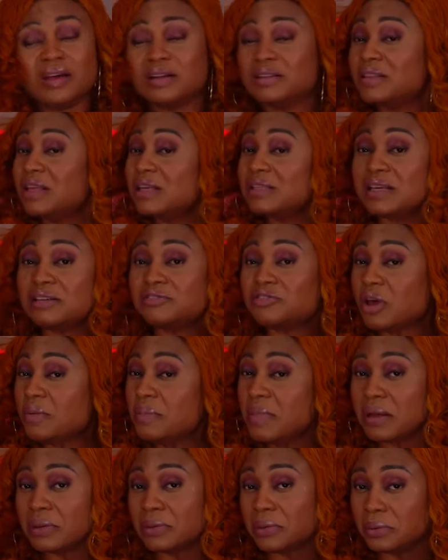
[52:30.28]
There's
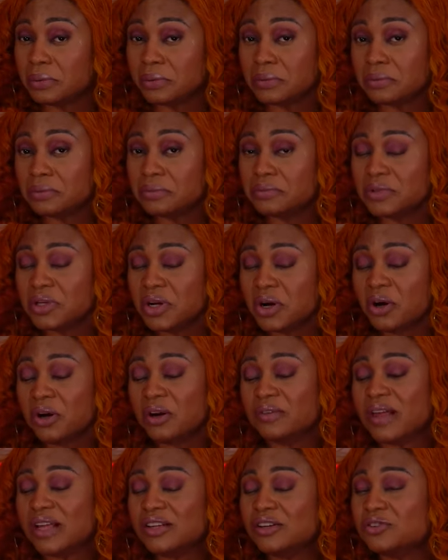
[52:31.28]
enjoyment though. All of
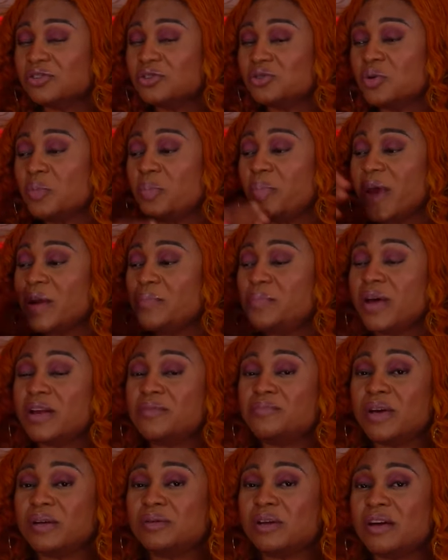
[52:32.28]
that just used to bed.
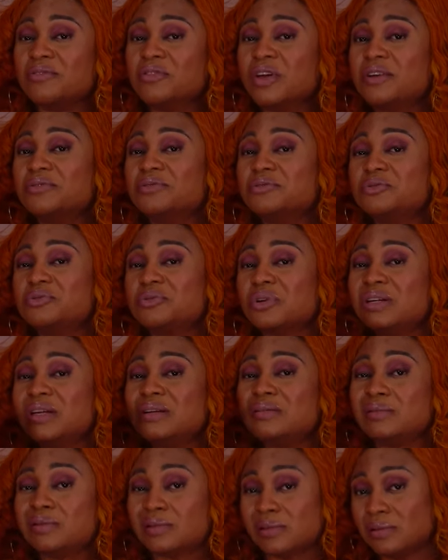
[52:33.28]
We have not even done
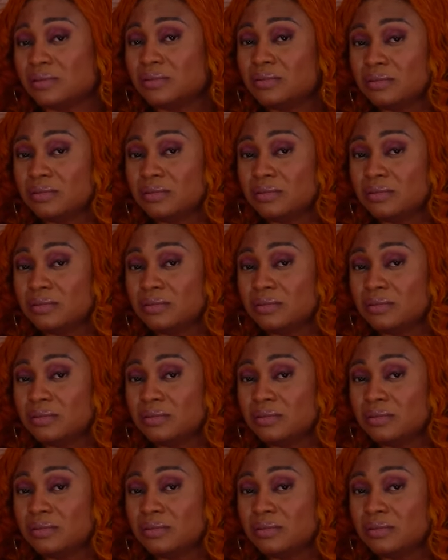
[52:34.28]
anything.